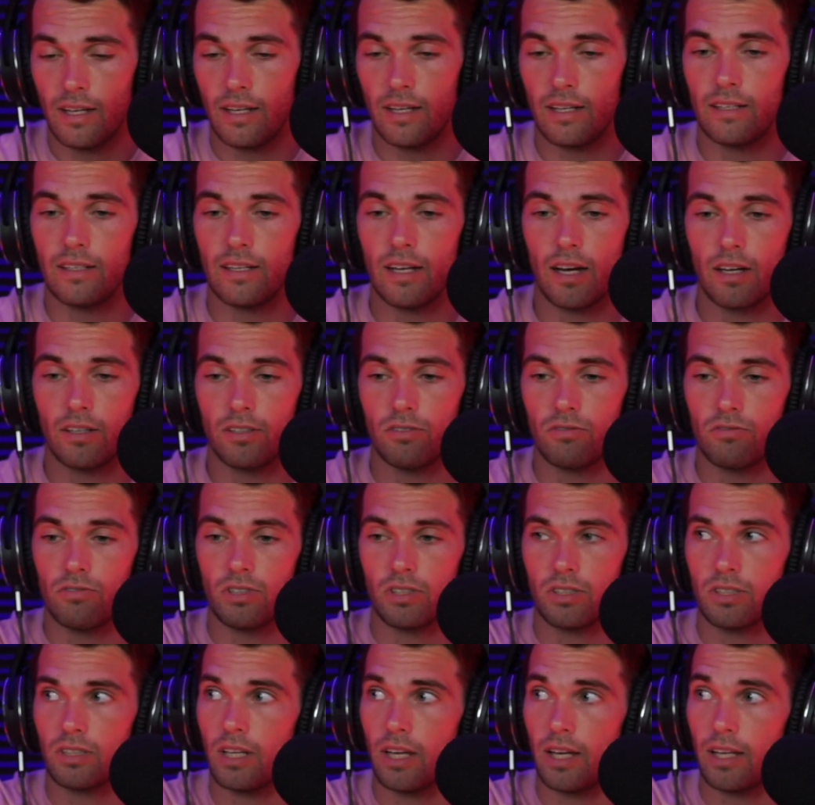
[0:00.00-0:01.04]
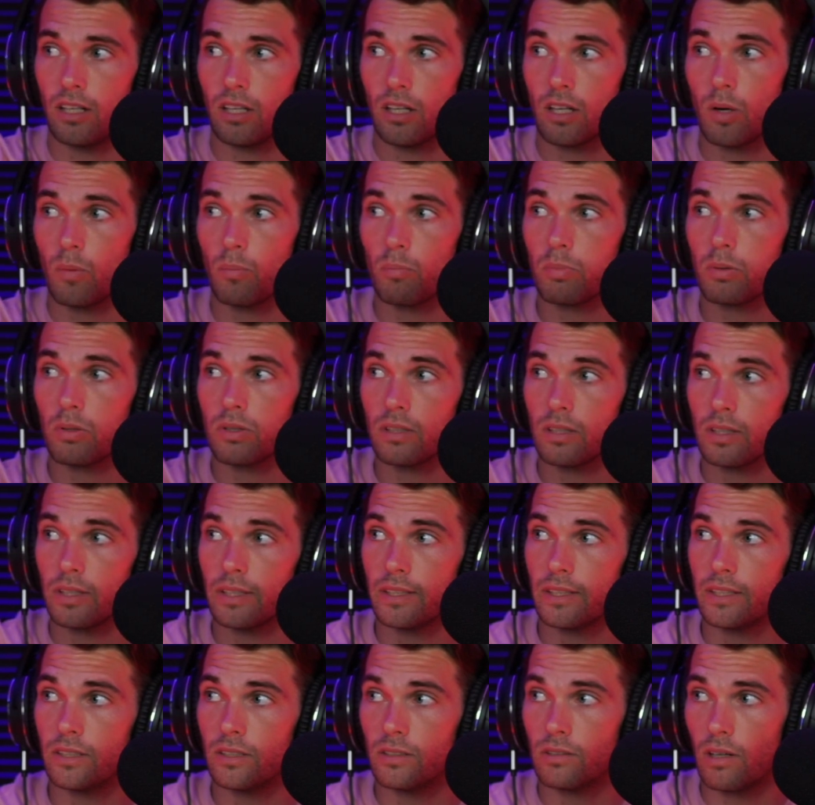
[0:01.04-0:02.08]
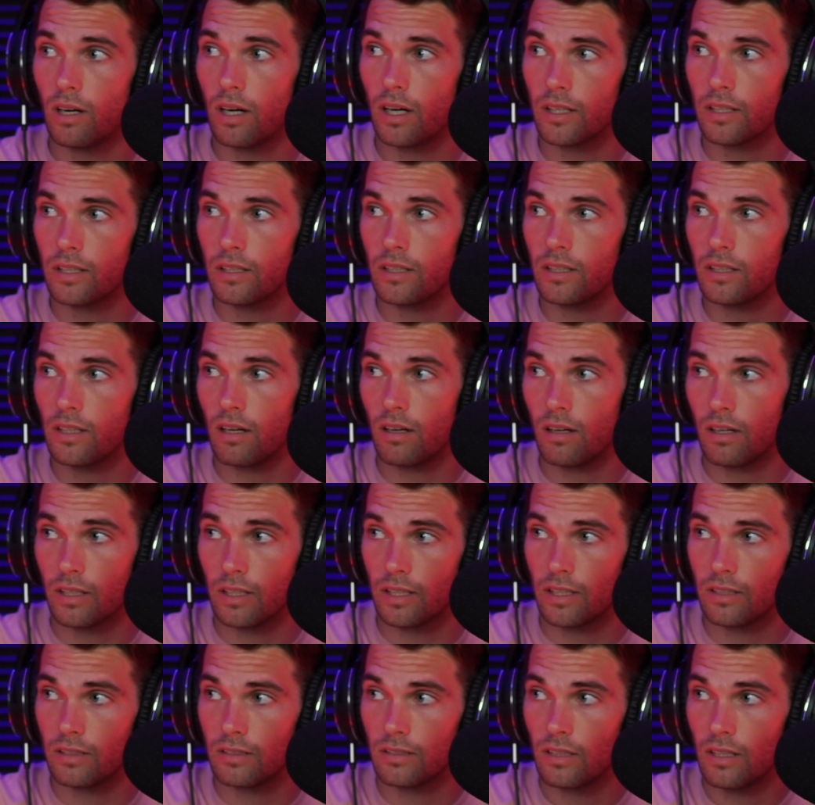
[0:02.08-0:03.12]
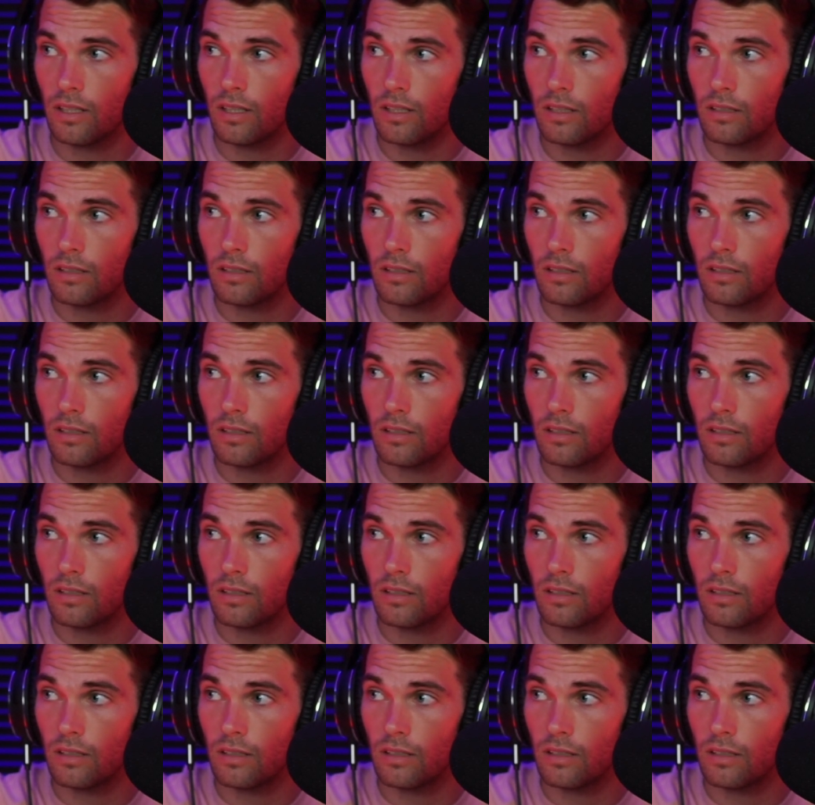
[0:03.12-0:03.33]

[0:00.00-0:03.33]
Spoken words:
and now you just gained a completely new audience.